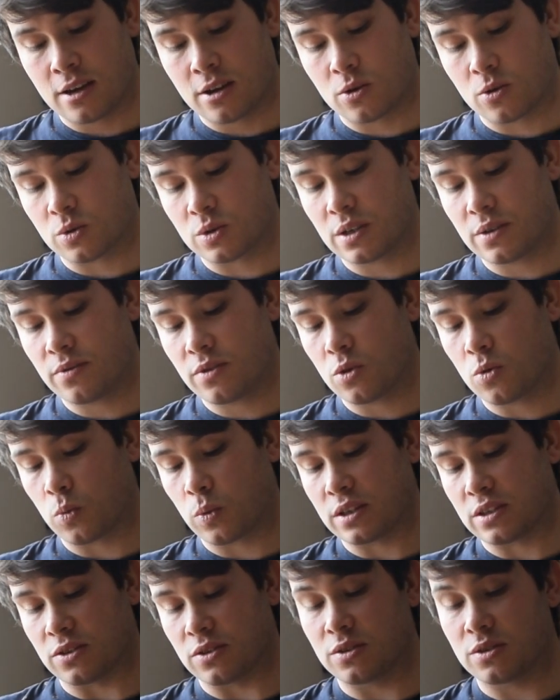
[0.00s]
Not even the
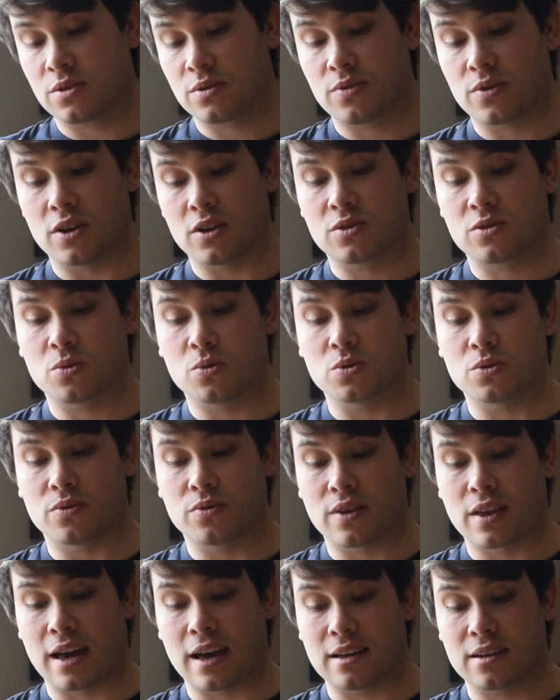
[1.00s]
wizards first thought of
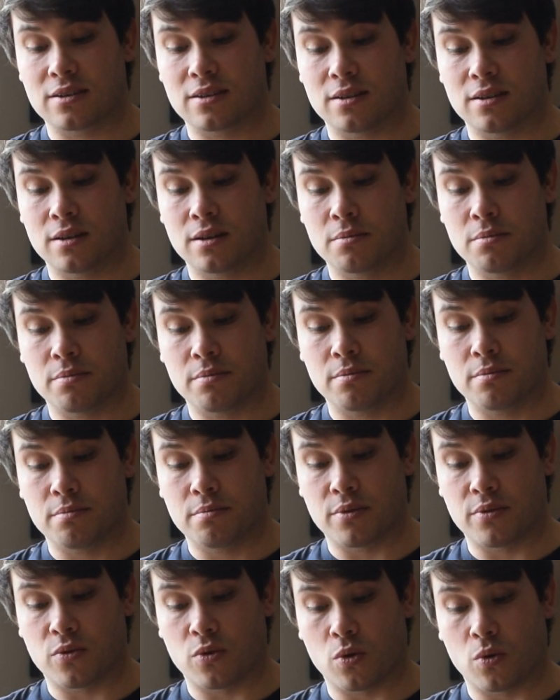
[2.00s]
that,
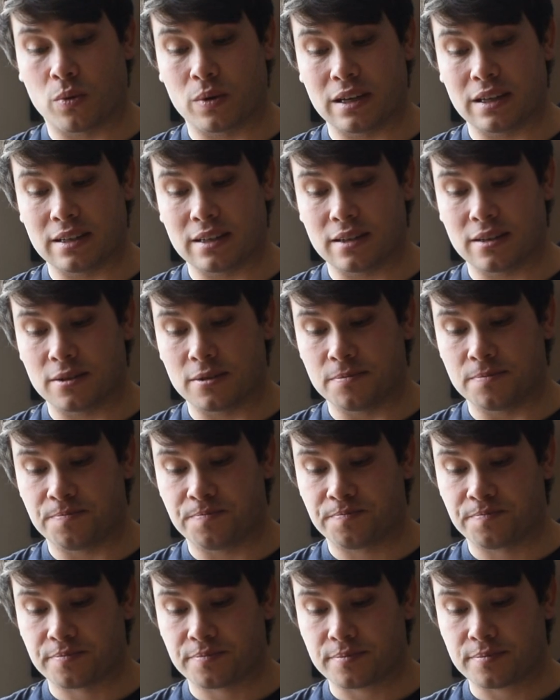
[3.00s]
before we did,
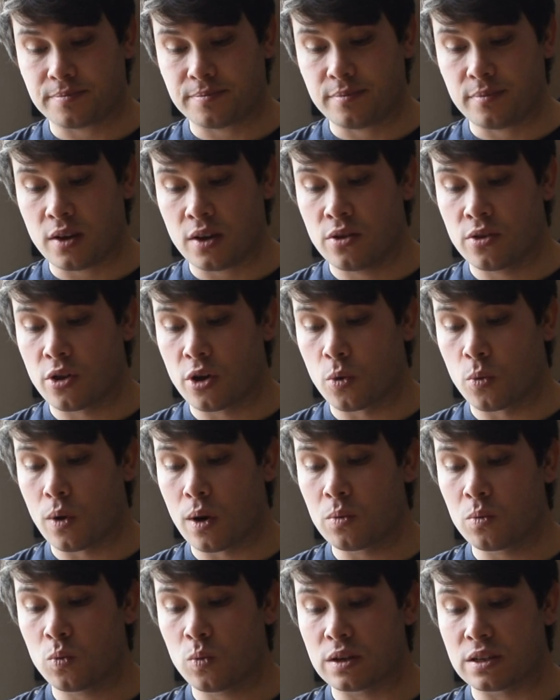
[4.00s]
though
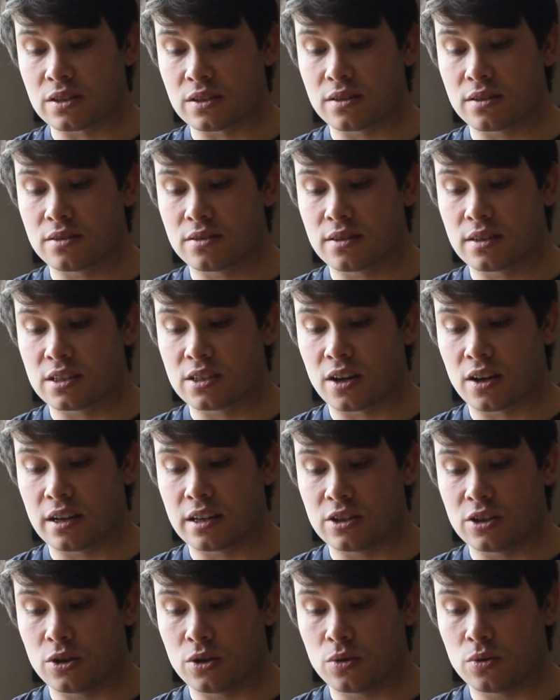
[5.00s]
one wizard that I
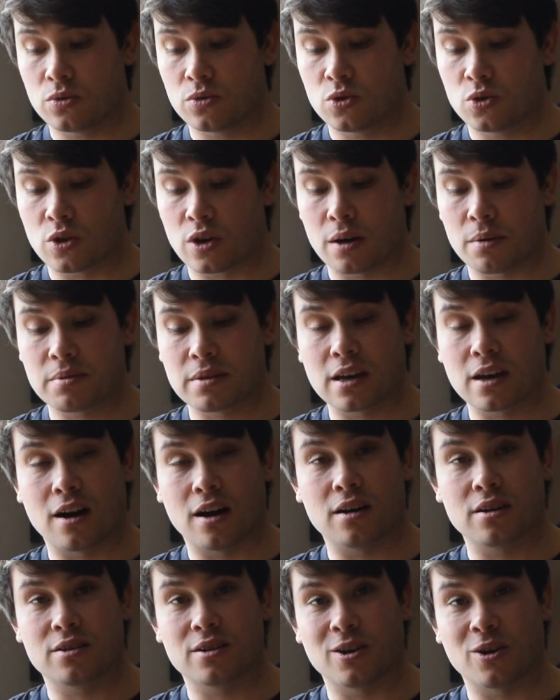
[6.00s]
knew took up the
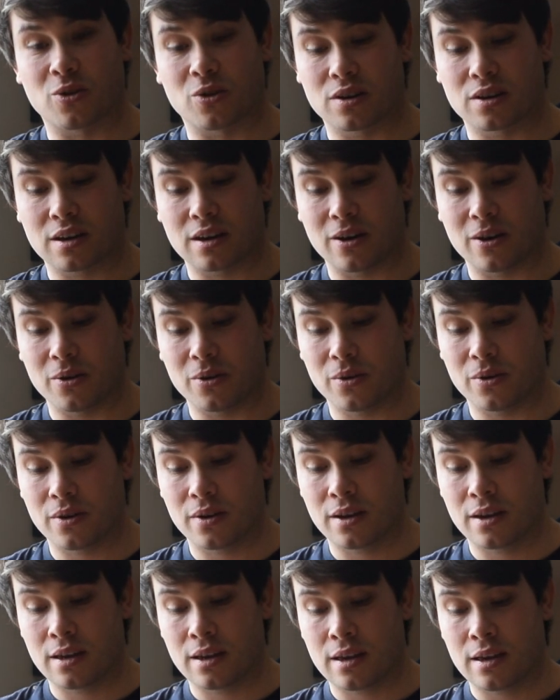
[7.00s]
art long ago,
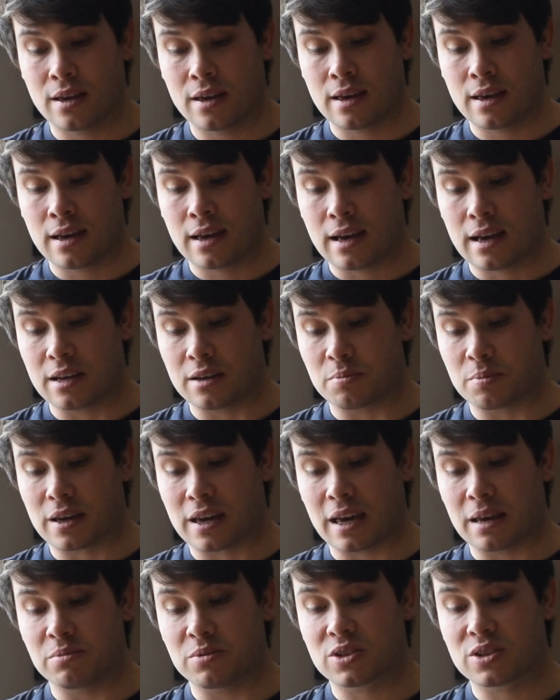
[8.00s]
and
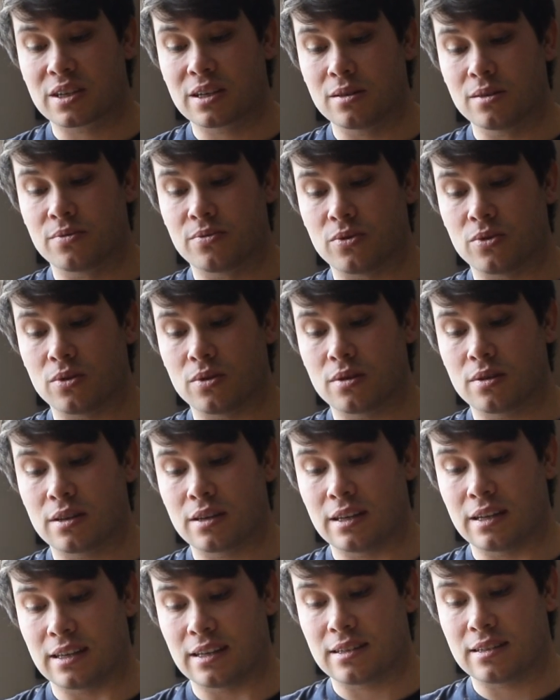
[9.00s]
became skilful
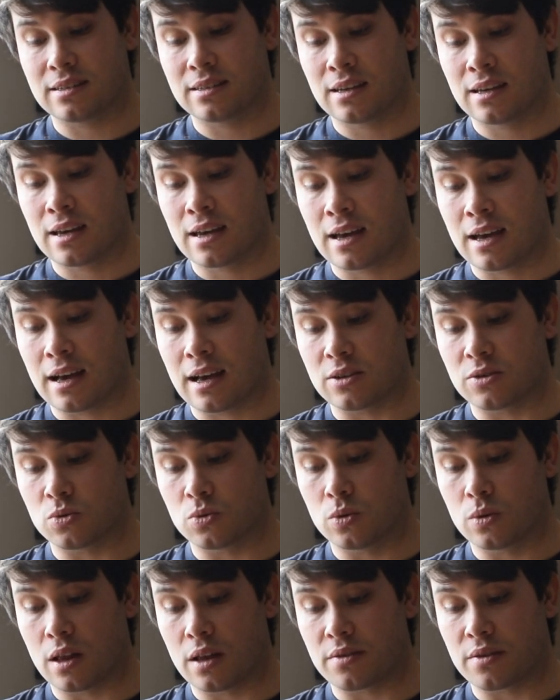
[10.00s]
in it, as
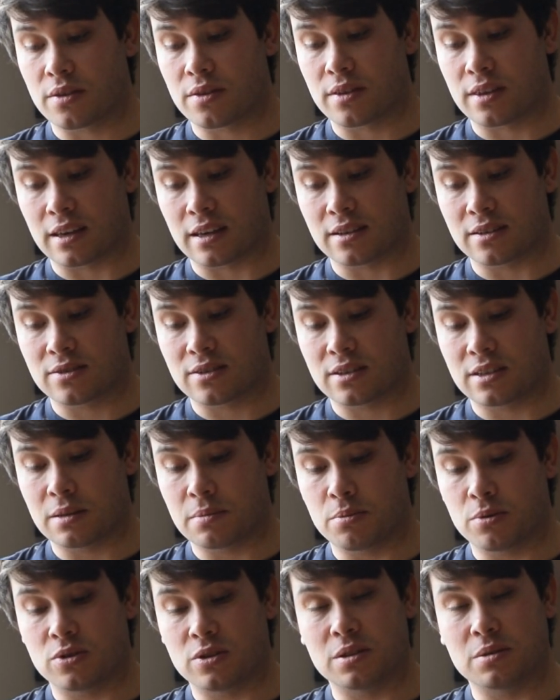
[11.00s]
all other things that he
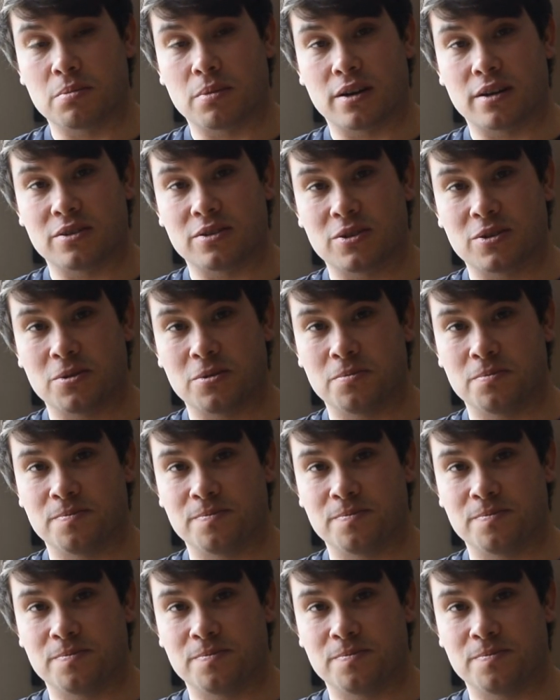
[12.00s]
put his mind to.